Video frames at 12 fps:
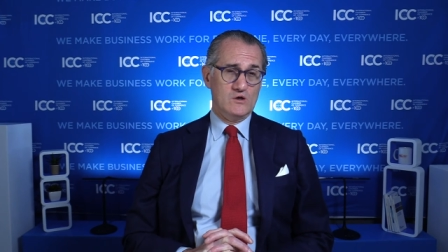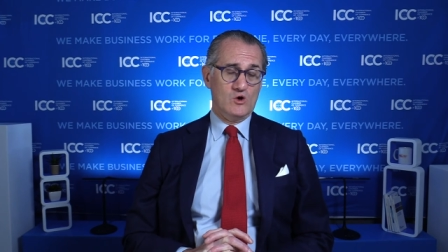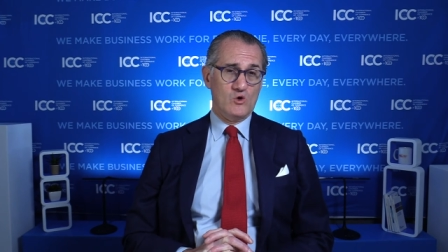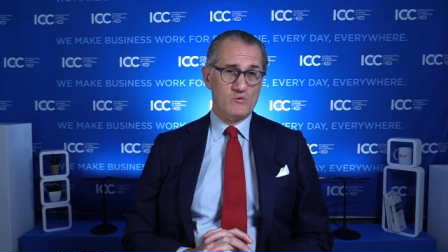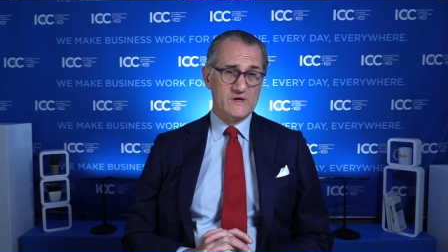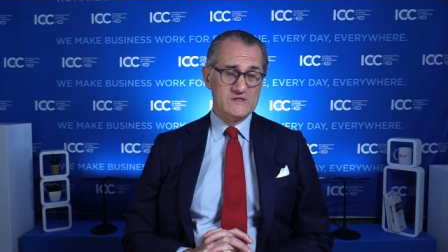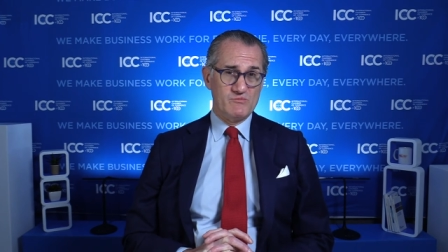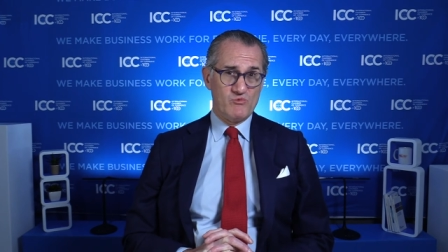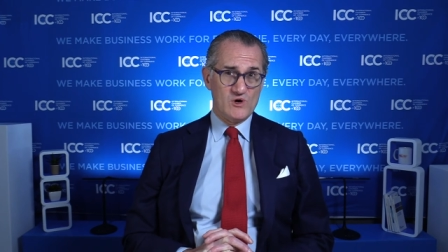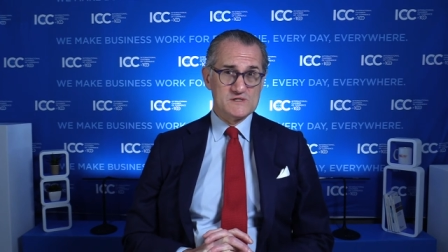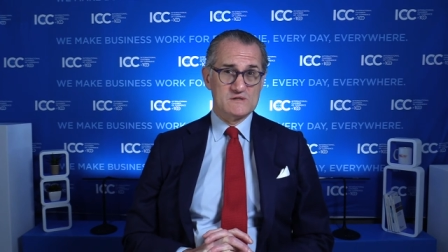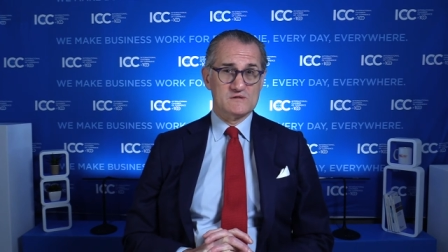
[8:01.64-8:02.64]
uh, already
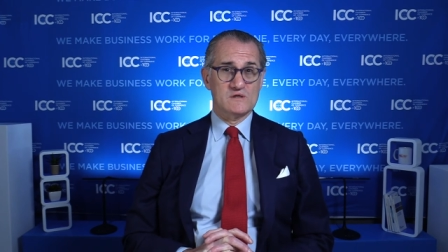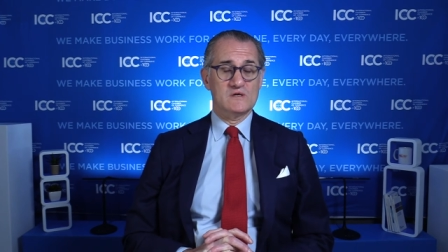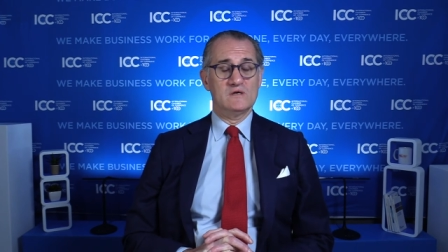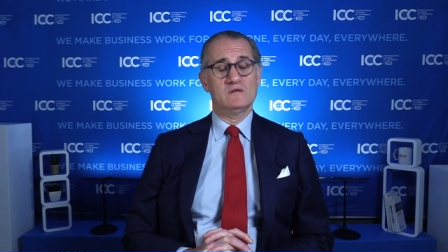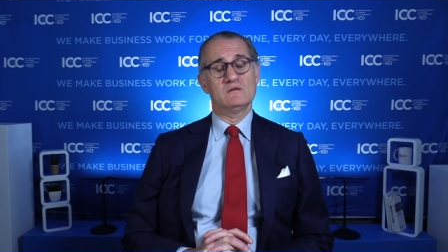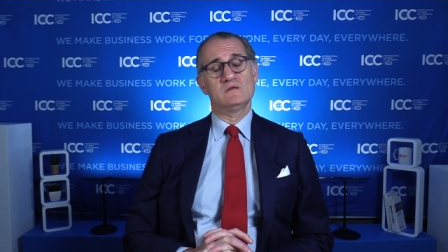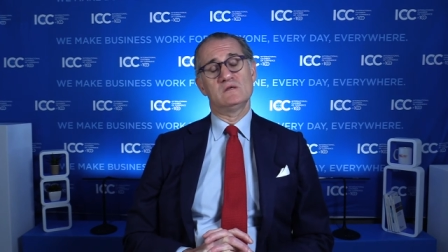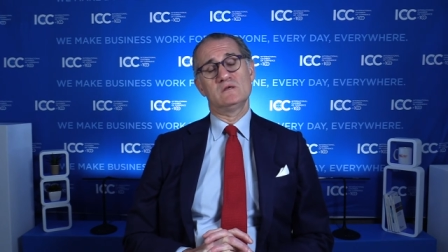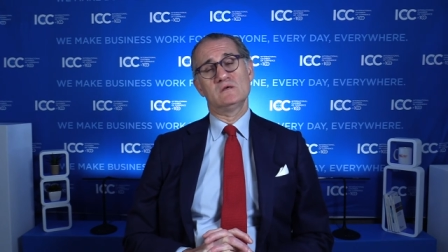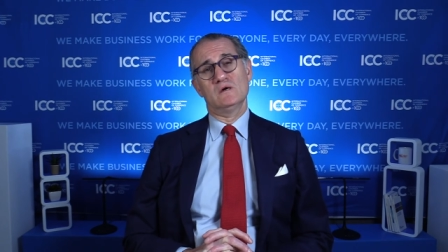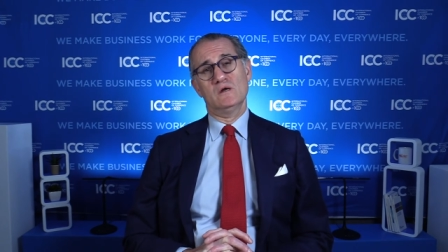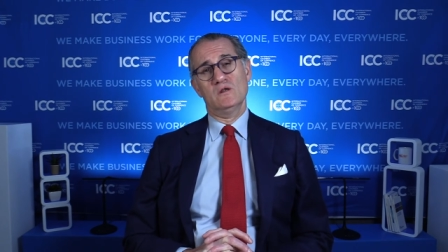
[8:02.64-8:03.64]
present in
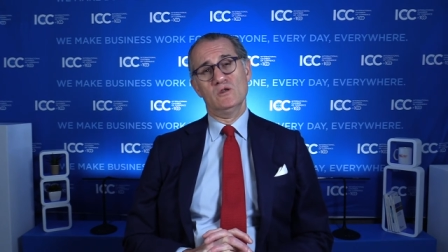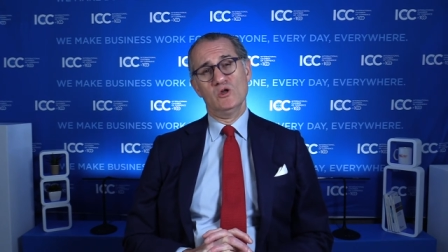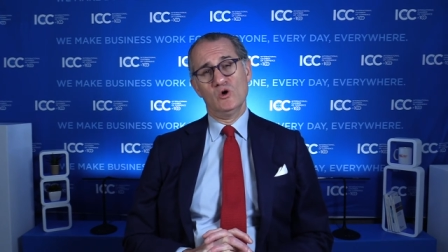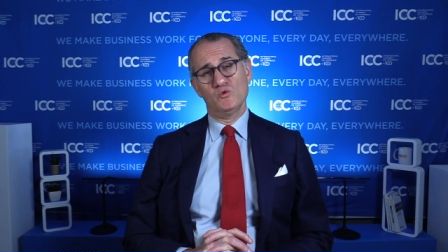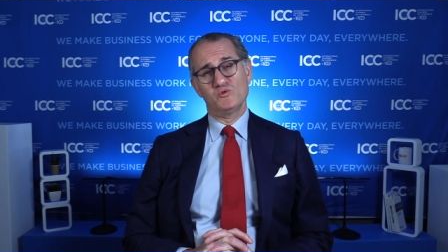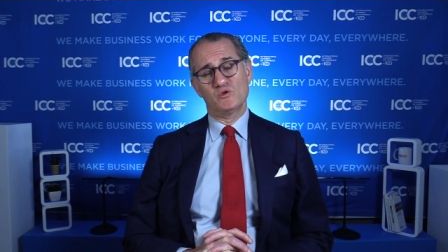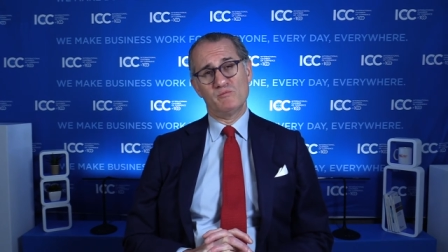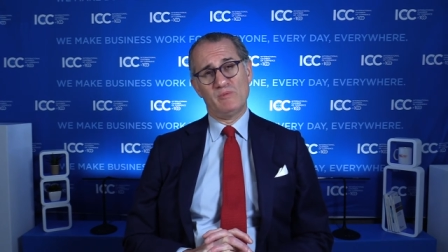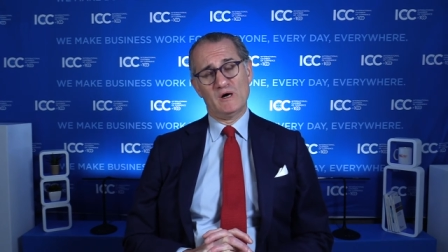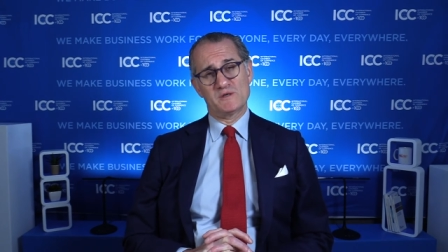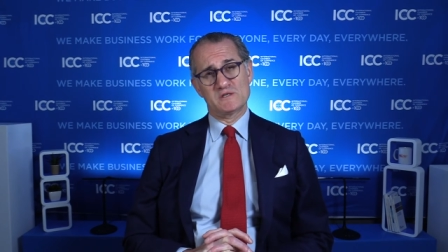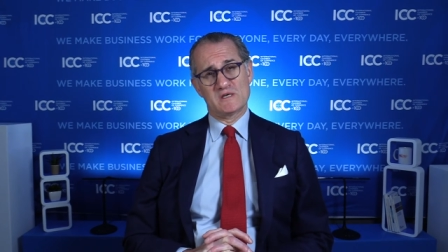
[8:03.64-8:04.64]
the uh, note to the
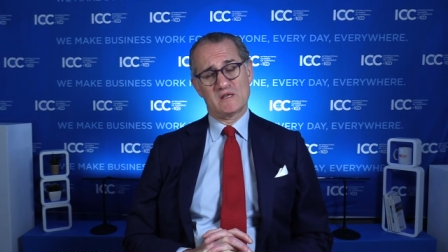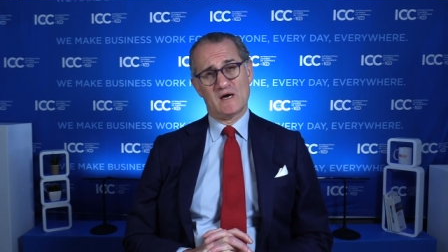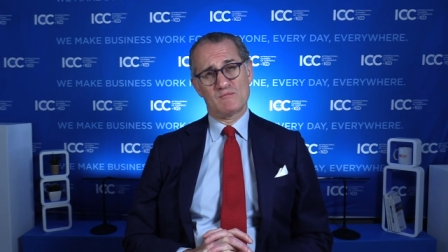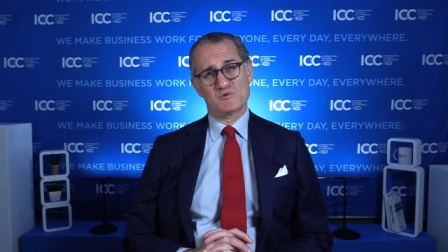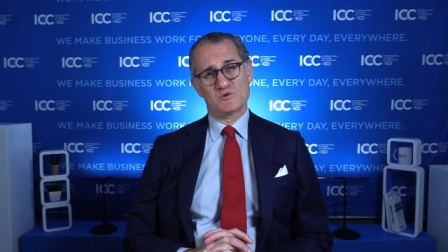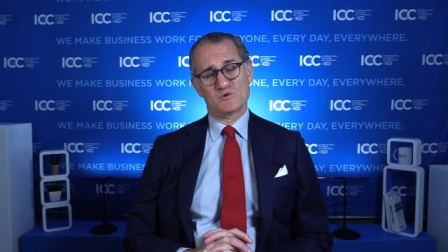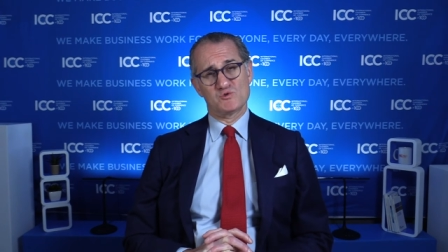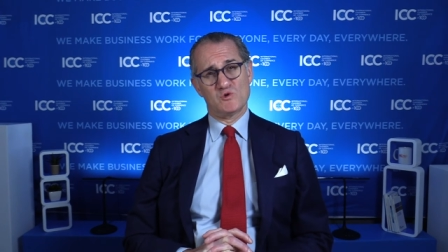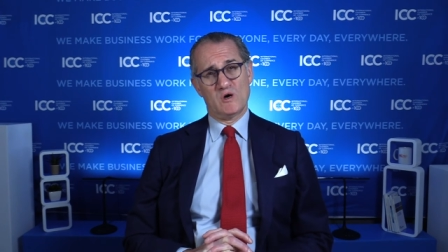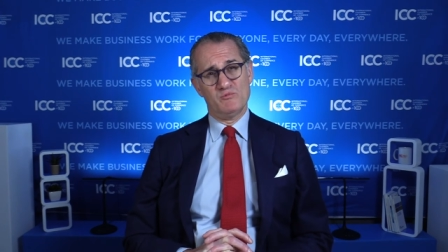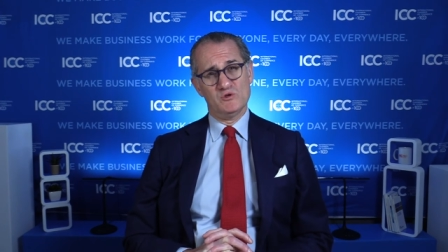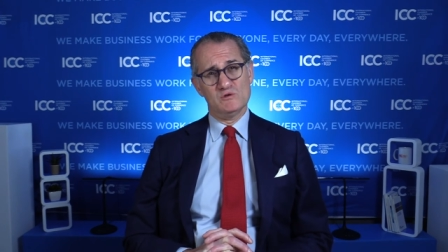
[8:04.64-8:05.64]
parties and arbitral
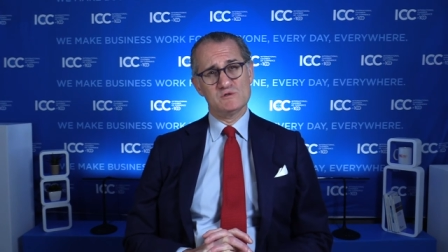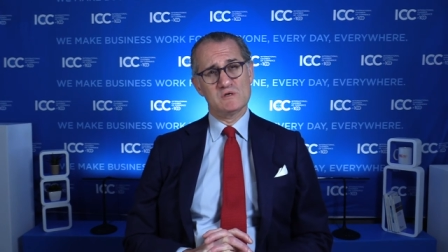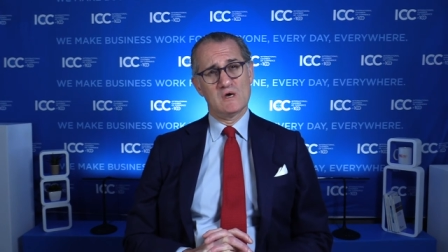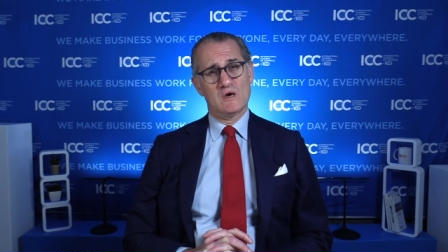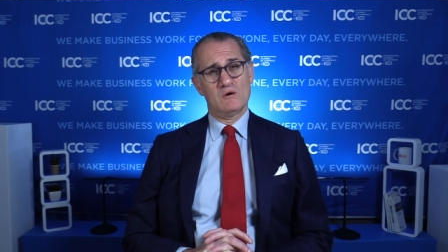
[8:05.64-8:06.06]
tribunals.